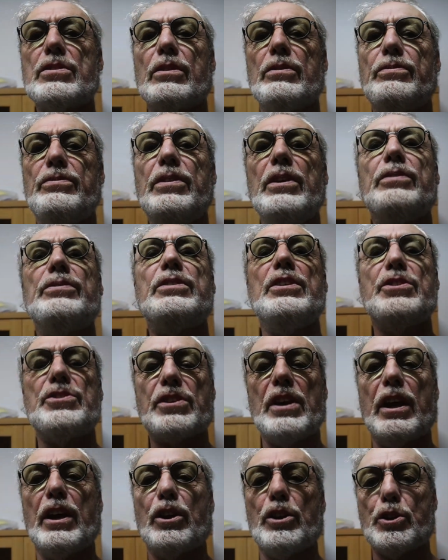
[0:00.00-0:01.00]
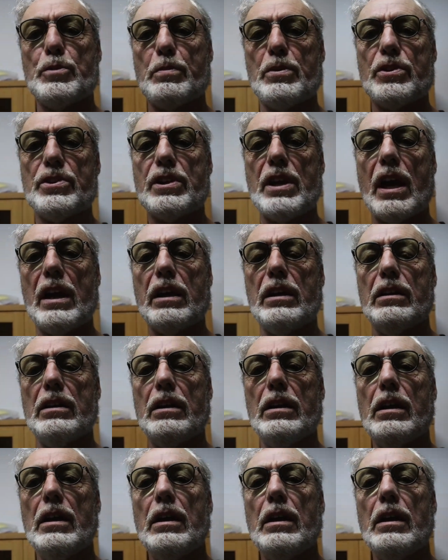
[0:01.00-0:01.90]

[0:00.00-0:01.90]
or 50 cycles per second,